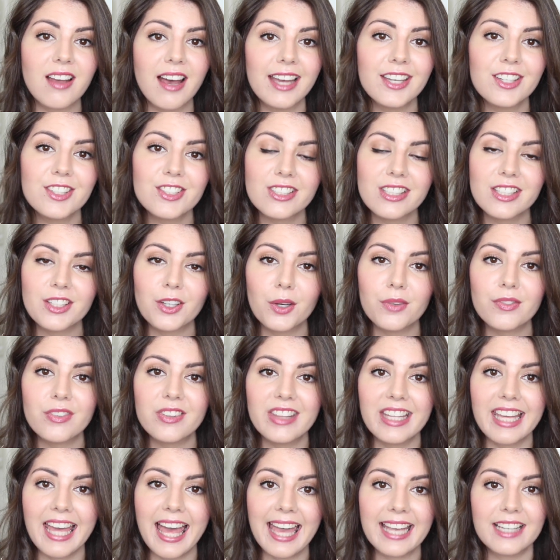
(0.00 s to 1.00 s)
I usually go
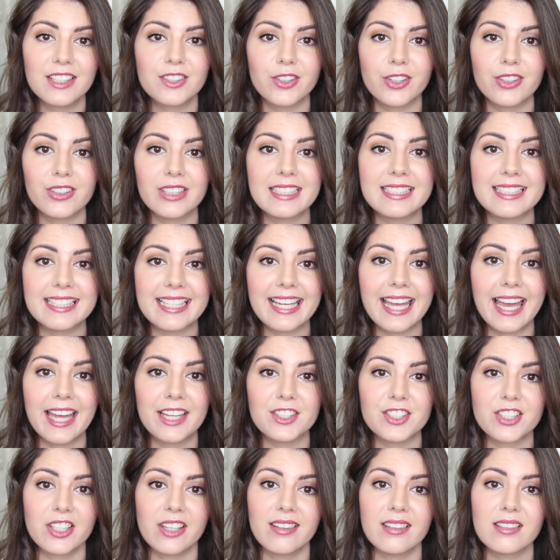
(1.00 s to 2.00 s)
for the $8
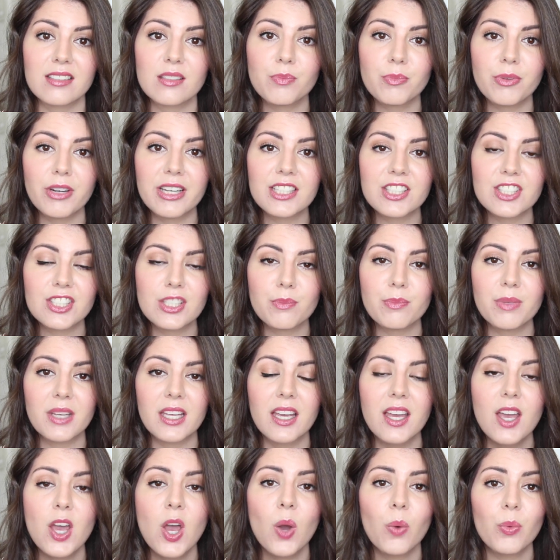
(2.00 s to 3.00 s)
DHL Express
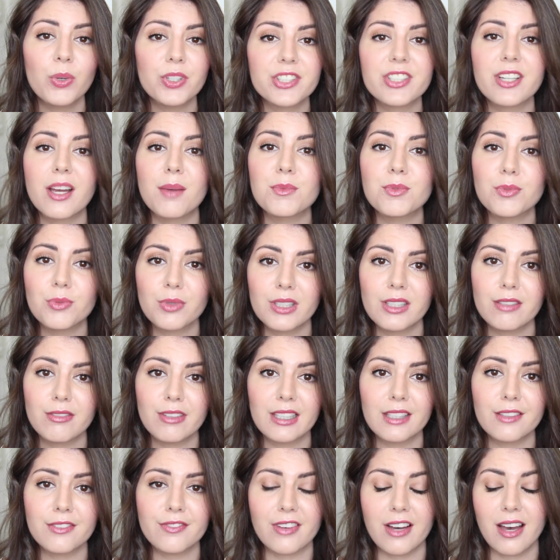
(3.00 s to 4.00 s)
shipping, which comes really,
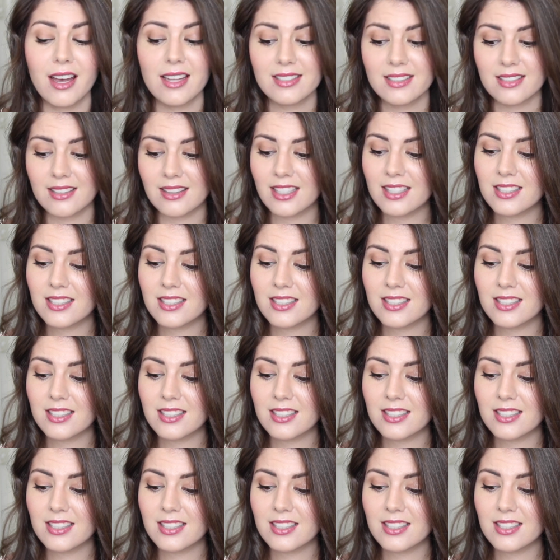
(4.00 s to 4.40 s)
really fast.